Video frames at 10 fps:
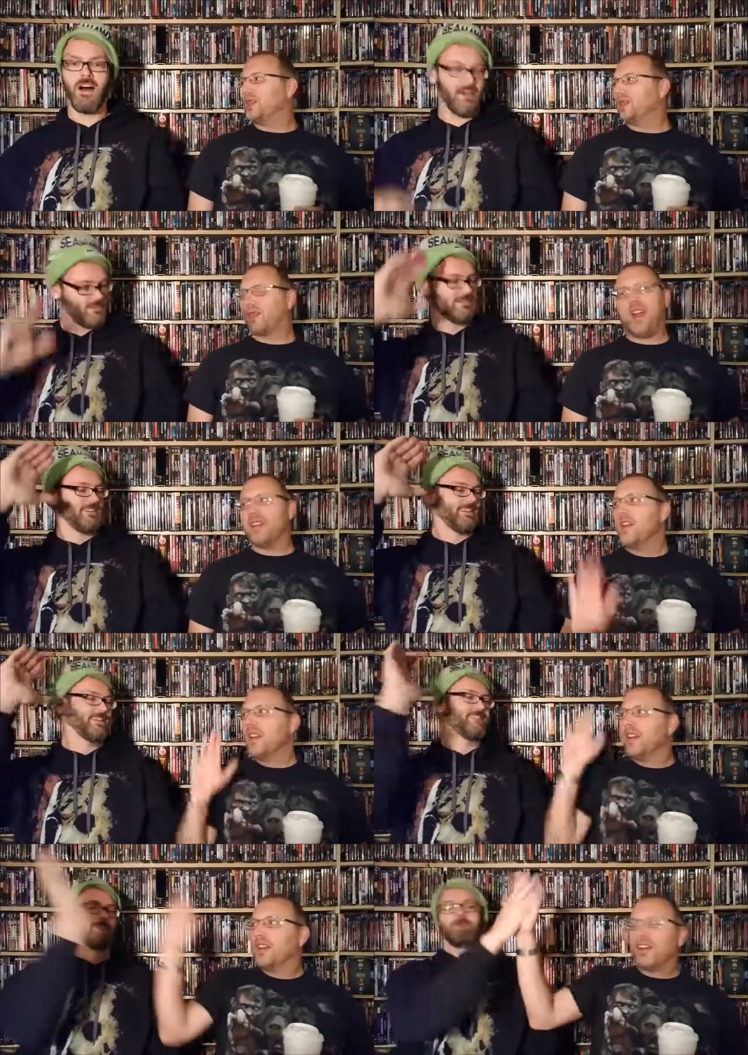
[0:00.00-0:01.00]
Speaker 1: This is great.
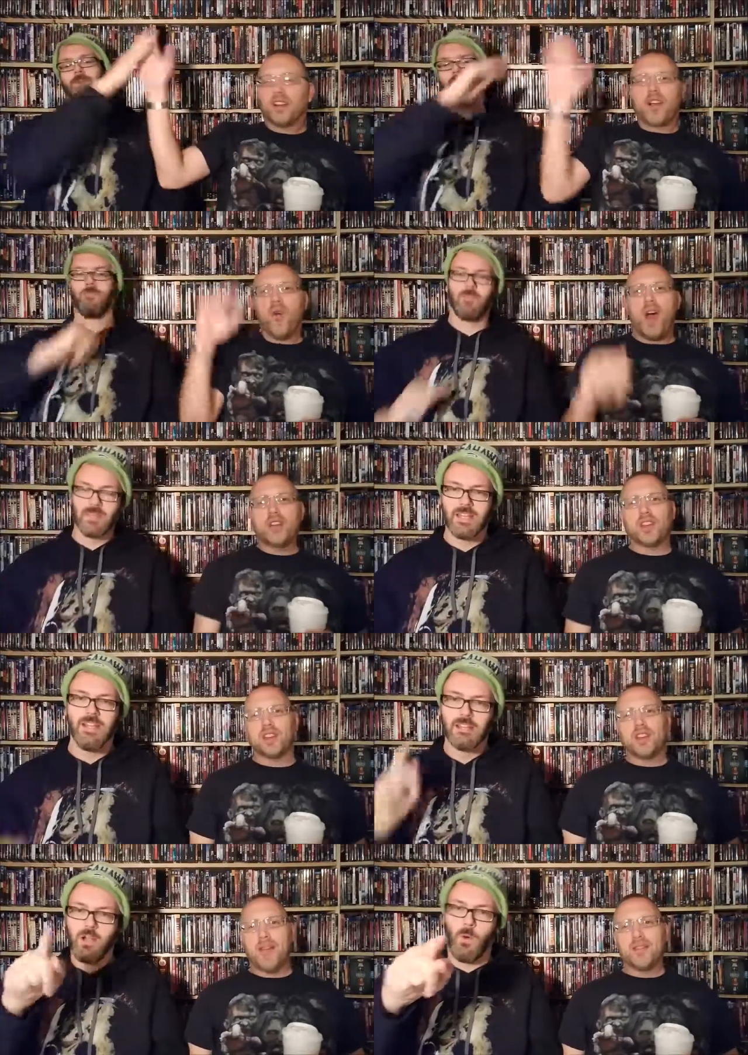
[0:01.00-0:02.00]
Go watch it.
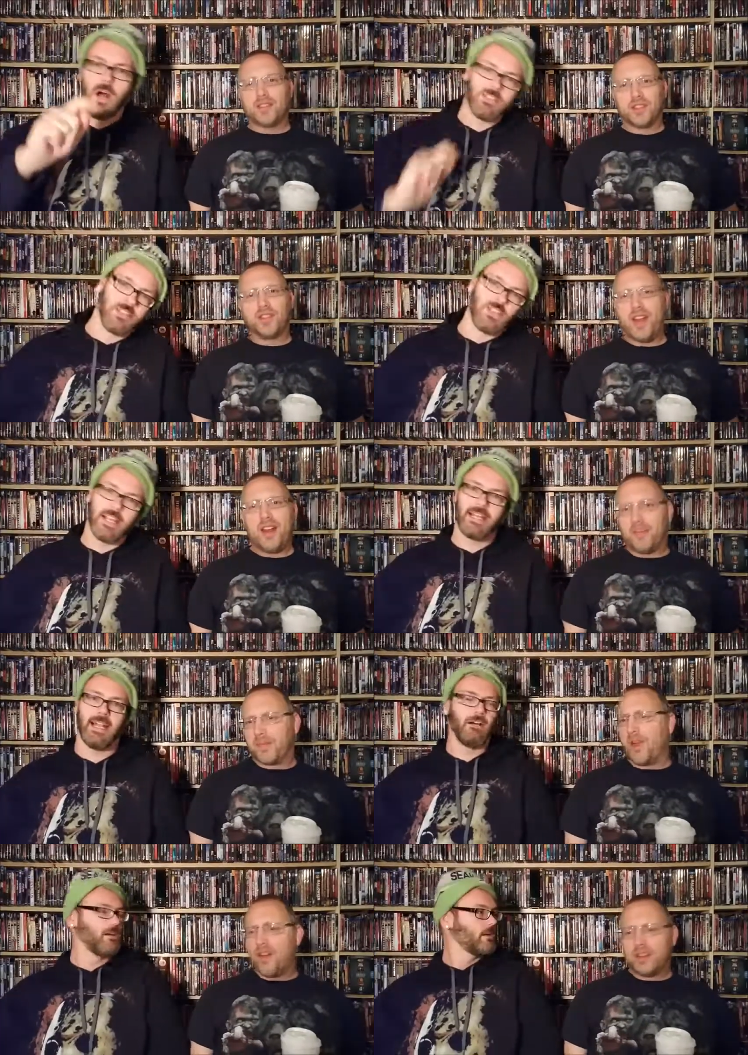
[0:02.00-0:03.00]
Go I mean, watch straight it. Straight
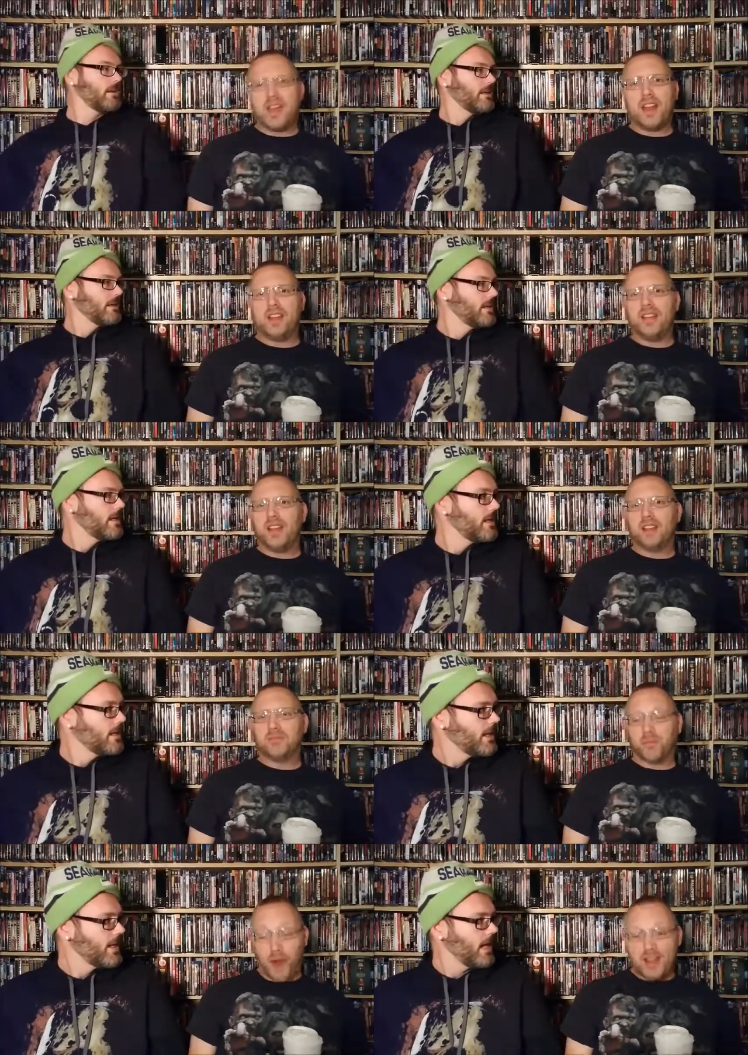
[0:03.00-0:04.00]
up, go get it uh,
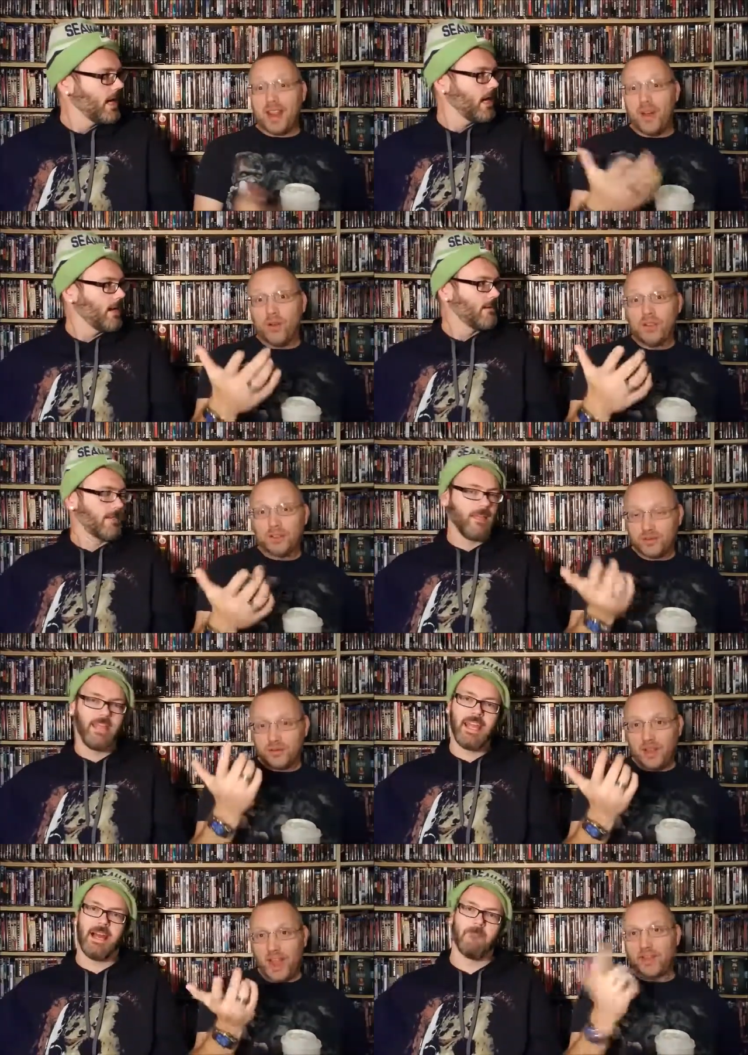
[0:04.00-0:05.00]
right now.
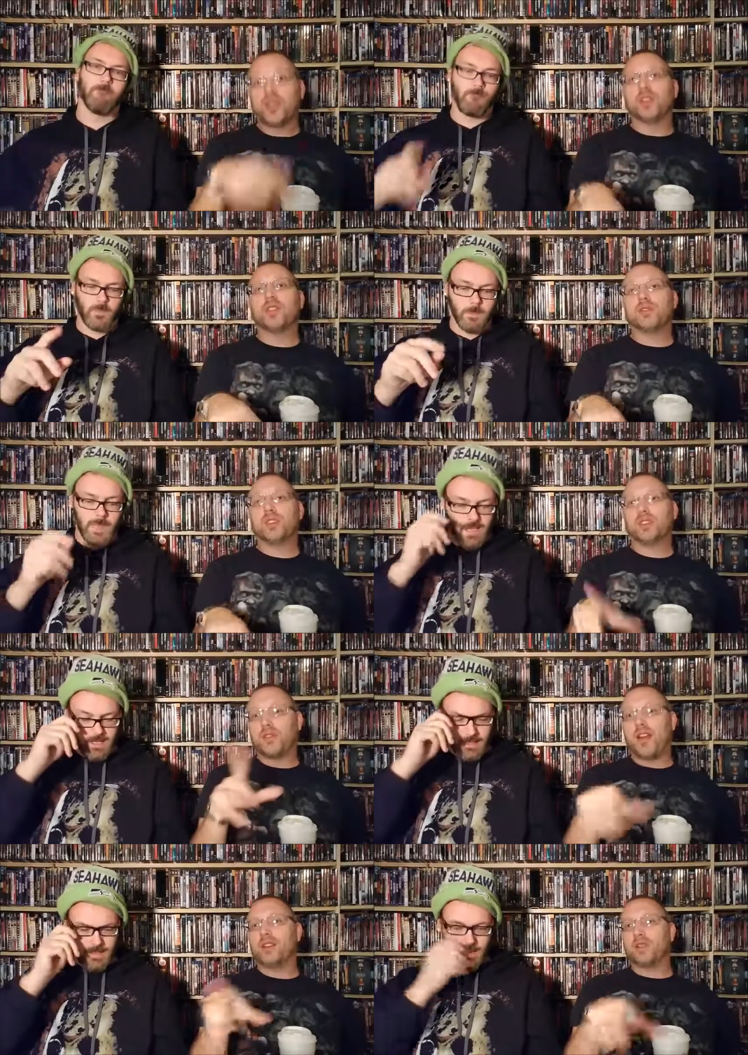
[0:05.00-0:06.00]
Yeah. As soon as the
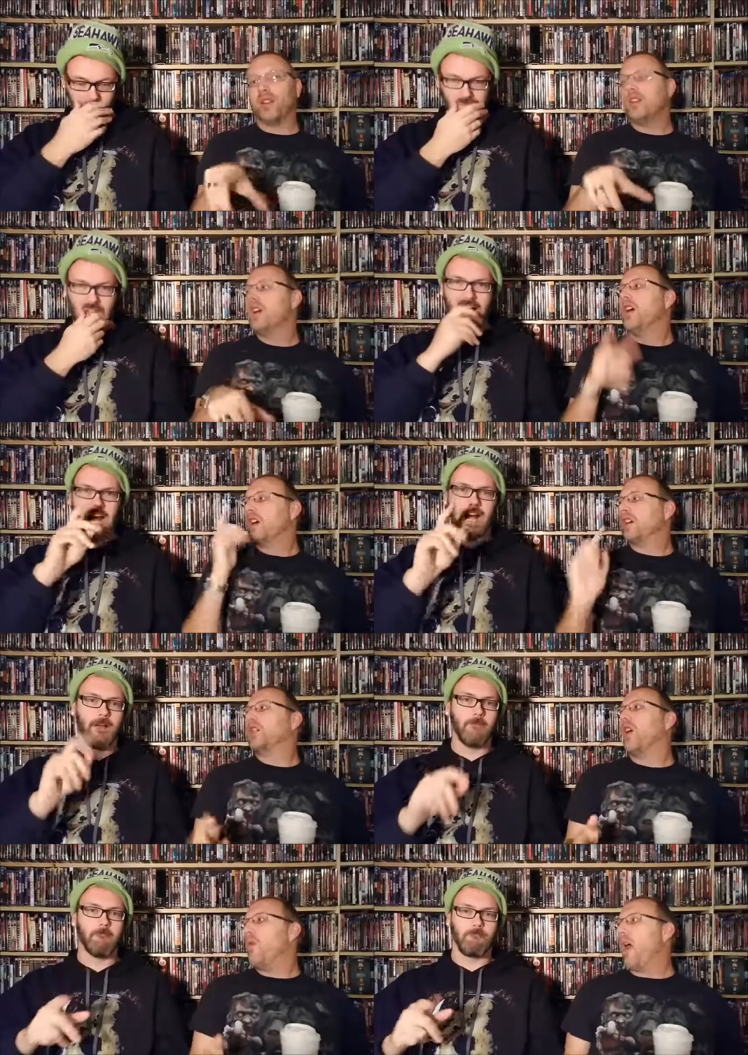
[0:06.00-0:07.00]
credits roll
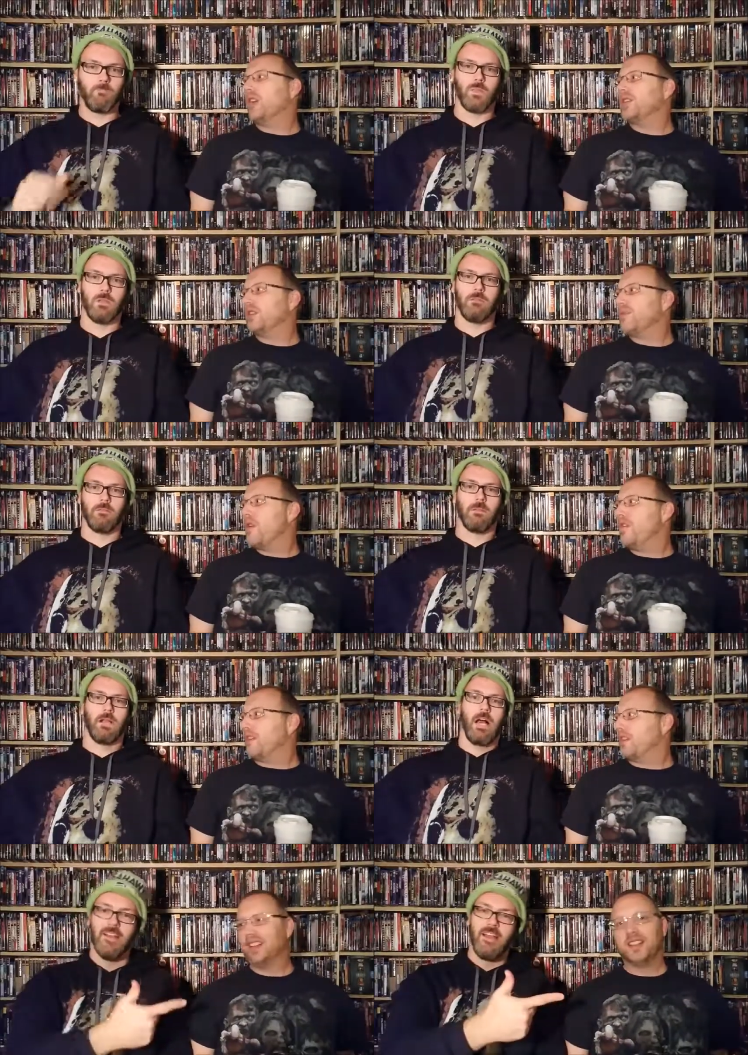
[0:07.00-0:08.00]
go watch this movie.
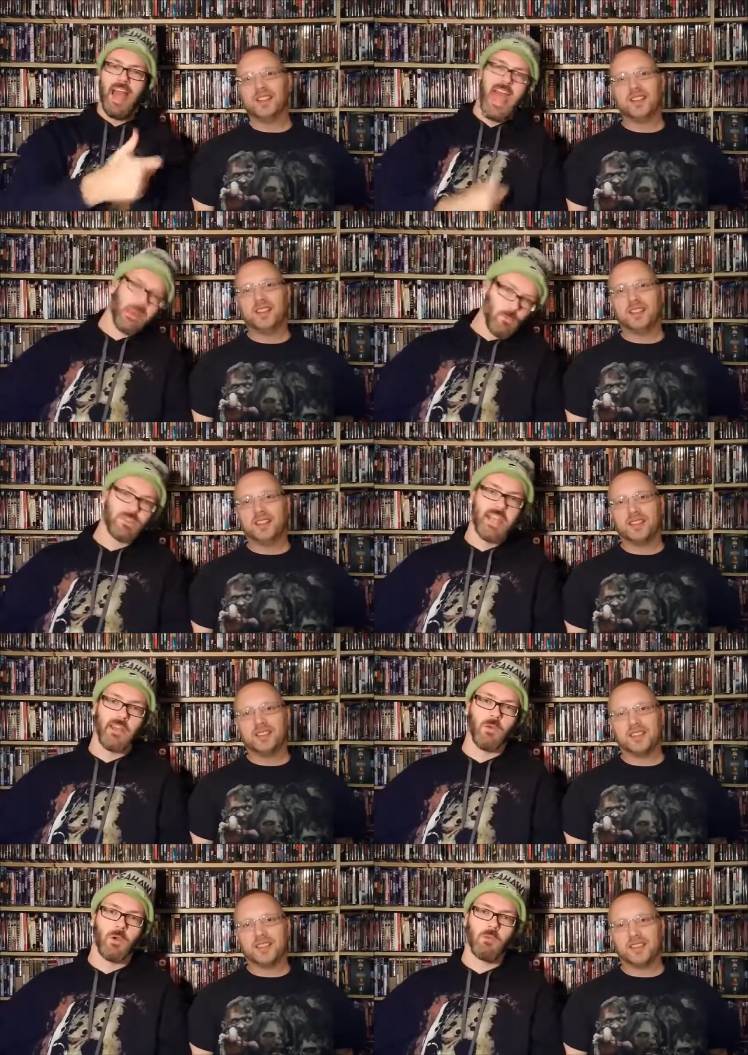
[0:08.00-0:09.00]
Adam will tell
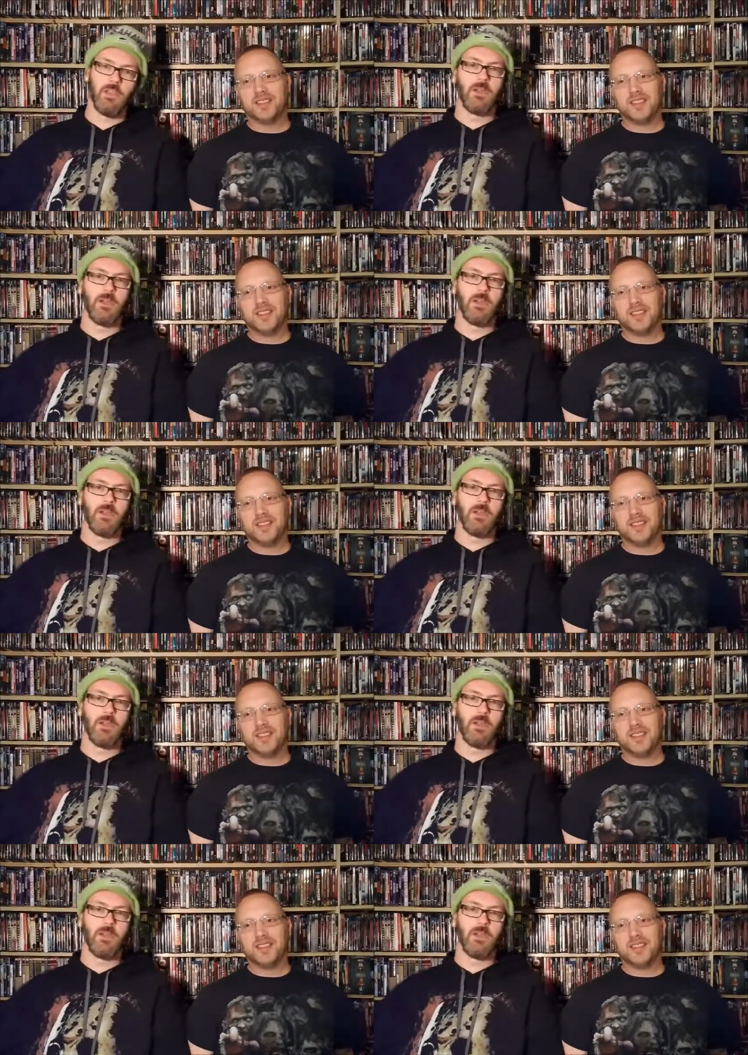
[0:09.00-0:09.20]
you where you